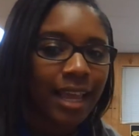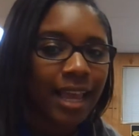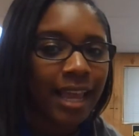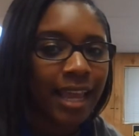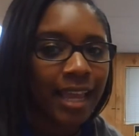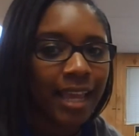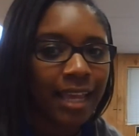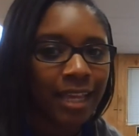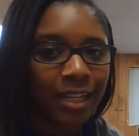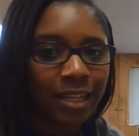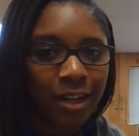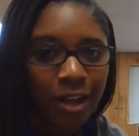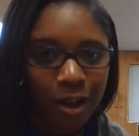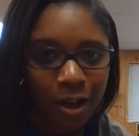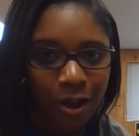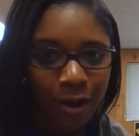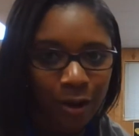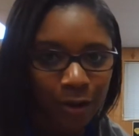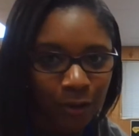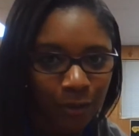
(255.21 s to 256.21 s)
and
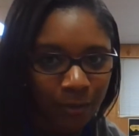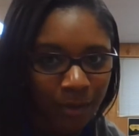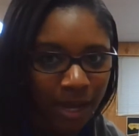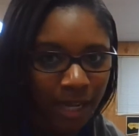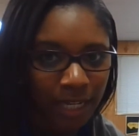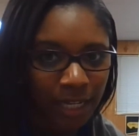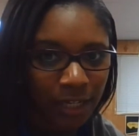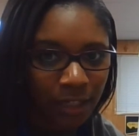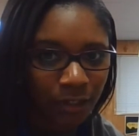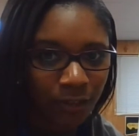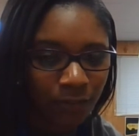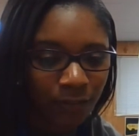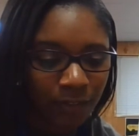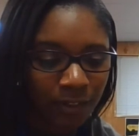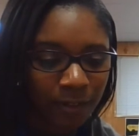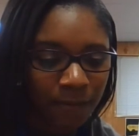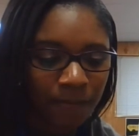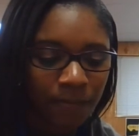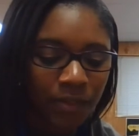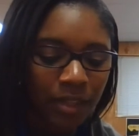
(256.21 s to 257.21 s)

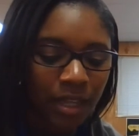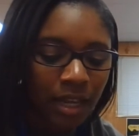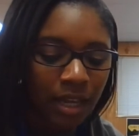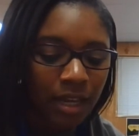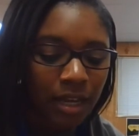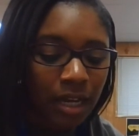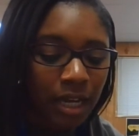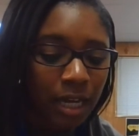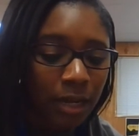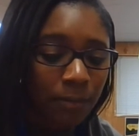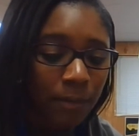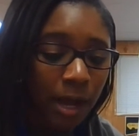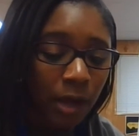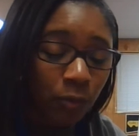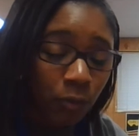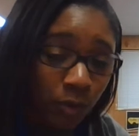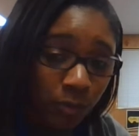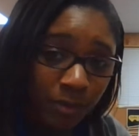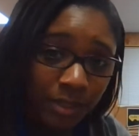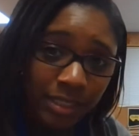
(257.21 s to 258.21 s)
autobiography.
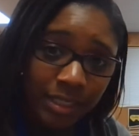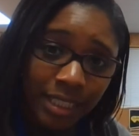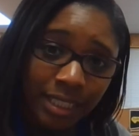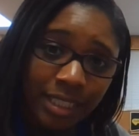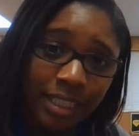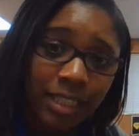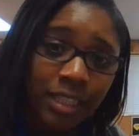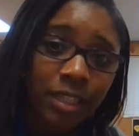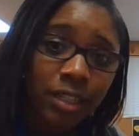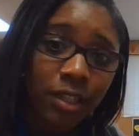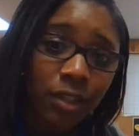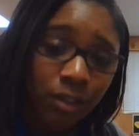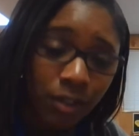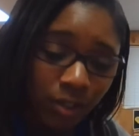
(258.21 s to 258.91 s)
I will be sending the